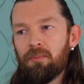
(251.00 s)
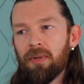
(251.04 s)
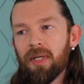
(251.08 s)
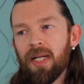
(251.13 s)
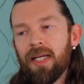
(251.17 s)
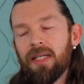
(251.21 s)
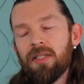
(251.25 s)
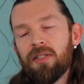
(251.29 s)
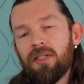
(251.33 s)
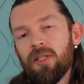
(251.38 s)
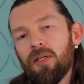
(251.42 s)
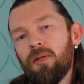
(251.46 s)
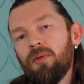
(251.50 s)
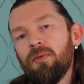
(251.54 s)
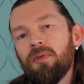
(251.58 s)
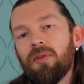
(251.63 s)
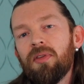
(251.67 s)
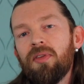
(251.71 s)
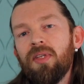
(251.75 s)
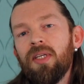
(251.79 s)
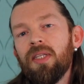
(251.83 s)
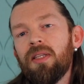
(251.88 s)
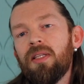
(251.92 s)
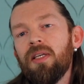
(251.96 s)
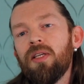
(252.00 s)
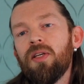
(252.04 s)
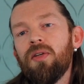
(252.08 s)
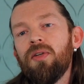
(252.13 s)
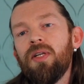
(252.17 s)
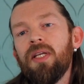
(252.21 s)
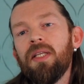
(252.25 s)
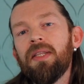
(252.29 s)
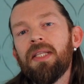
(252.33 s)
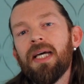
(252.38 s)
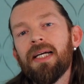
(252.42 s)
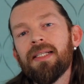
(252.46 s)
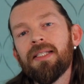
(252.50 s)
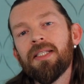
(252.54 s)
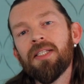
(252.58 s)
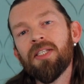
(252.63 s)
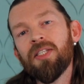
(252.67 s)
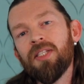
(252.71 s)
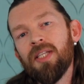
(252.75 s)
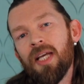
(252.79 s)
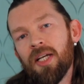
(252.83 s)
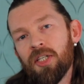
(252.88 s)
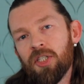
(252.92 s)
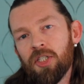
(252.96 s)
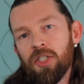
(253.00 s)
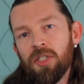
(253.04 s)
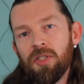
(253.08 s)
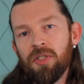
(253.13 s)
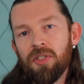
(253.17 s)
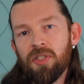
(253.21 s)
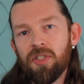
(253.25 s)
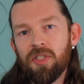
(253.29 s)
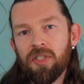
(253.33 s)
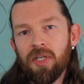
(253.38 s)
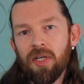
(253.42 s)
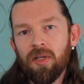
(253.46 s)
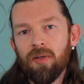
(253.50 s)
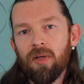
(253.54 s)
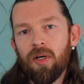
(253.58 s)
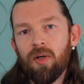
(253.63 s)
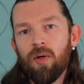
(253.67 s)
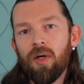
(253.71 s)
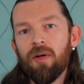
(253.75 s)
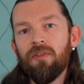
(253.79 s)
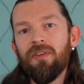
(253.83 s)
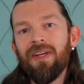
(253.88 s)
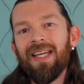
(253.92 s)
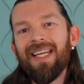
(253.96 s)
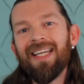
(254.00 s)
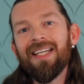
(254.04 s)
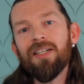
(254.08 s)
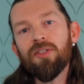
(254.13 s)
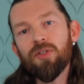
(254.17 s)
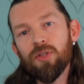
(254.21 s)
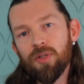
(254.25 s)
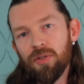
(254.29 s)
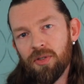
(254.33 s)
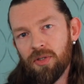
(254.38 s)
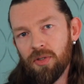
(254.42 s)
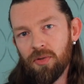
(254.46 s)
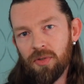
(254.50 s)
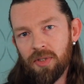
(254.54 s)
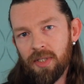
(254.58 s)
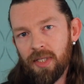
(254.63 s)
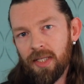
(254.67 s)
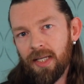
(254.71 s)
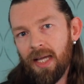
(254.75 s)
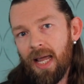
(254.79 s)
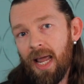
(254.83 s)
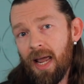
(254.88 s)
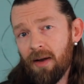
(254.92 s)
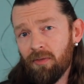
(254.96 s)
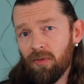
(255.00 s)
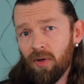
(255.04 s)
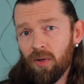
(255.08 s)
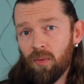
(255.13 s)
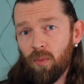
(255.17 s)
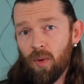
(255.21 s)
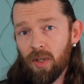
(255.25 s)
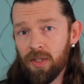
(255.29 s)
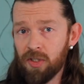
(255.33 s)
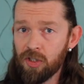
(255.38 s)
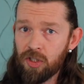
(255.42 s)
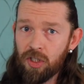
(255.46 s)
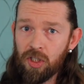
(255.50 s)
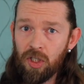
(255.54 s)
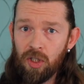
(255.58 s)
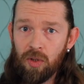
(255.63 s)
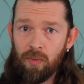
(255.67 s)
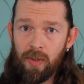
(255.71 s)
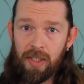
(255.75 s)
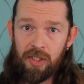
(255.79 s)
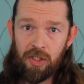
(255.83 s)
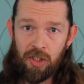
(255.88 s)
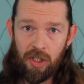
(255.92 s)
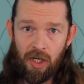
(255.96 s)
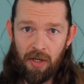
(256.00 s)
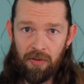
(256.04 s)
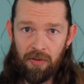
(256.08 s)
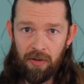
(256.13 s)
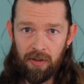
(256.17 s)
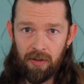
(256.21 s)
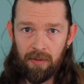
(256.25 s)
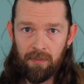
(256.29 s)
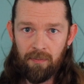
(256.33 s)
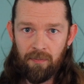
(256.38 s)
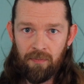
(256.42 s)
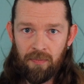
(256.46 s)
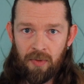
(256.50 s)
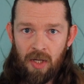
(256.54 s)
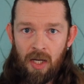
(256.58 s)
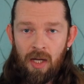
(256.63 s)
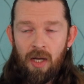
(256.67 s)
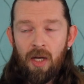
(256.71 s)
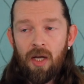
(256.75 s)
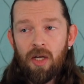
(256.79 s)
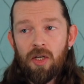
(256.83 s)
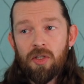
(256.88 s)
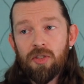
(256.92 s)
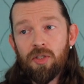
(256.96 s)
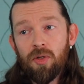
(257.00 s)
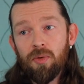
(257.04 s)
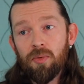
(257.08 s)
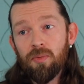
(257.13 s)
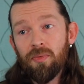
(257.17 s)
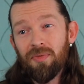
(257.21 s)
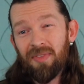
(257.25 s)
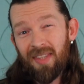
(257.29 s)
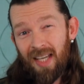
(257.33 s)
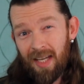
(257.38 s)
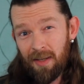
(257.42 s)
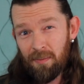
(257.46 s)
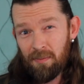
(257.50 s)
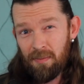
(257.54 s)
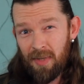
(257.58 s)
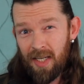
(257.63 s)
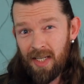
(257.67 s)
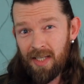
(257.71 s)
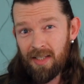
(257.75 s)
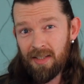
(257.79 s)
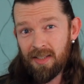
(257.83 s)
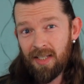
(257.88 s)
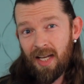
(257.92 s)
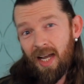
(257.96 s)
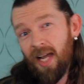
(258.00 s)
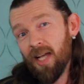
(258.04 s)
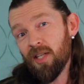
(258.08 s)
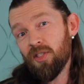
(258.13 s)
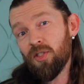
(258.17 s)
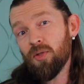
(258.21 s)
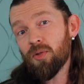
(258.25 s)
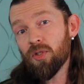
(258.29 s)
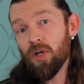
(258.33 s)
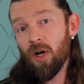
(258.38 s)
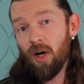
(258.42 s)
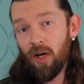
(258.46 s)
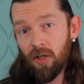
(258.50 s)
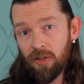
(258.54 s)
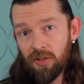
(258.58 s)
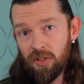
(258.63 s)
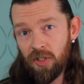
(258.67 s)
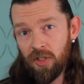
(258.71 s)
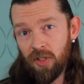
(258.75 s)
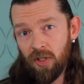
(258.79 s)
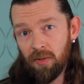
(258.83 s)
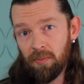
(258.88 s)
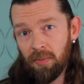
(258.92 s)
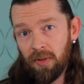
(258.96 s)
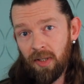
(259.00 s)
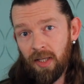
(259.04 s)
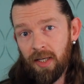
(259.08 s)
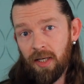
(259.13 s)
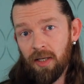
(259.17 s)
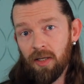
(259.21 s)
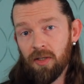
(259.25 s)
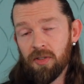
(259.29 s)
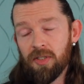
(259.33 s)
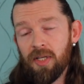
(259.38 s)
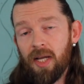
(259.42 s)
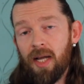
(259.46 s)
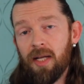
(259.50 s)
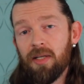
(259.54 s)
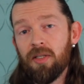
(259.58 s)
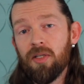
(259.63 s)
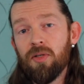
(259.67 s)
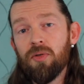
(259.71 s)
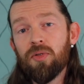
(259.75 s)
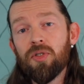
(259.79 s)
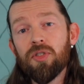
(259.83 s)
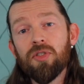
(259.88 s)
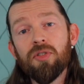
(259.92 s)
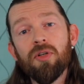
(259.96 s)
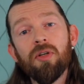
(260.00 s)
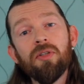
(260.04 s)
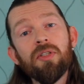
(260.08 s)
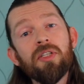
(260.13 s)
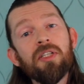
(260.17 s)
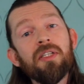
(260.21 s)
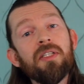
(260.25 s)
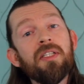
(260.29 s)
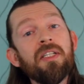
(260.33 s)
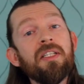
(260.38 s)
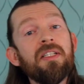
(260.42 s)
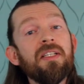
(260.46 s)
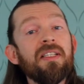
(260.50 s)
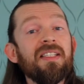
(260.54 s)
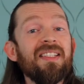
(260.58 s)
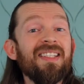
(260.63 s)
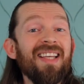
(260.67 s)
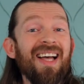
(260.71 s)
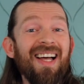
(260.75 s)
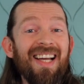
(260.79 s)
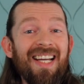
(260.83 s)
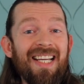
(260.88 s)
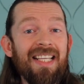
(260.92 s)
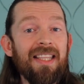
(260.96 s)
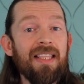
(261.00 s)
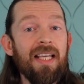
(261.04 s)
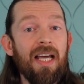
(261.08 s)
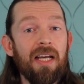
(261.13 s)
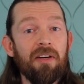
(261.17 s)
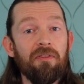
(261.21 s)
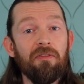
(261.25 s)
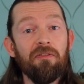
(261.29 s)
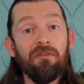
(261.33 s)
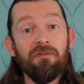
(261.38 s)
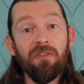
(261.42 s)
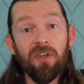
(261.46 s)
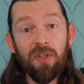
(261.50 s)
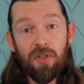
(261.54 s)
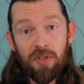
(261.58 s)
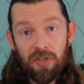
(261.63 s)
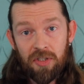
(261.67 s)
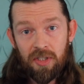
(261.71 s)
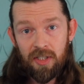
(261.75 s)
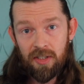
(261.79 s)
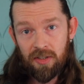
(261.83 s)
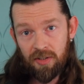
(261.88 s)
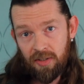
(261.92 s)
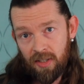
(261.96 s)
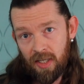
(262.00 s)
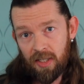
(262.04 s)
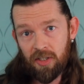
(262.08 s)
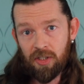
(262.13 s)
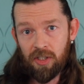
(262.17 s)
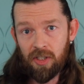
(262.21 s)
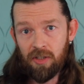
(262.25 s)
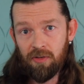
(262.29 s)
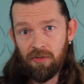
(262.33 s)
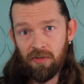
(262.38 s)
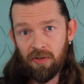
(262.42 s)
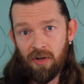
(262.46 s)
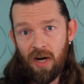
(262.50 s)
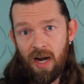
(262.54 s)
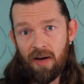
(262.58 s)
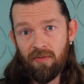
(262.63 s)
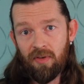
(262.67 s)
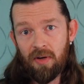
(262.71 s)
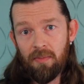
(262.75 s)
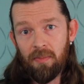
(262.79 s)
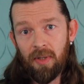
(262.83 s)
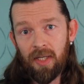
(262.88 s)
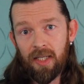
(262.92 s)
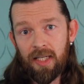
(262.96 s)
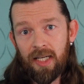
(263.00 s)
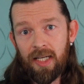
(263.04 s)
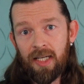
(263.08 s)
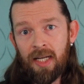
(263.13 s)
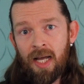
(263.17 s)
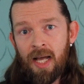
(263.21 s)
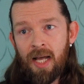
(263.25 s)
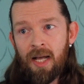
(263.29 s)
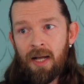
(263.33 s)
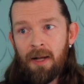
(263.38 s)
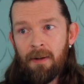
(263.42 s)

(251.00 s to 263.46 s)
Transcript: but I don't think that you need that session zero of introducing everyone to each other. So that means as you talk to your players and you start to design that first session for everybody,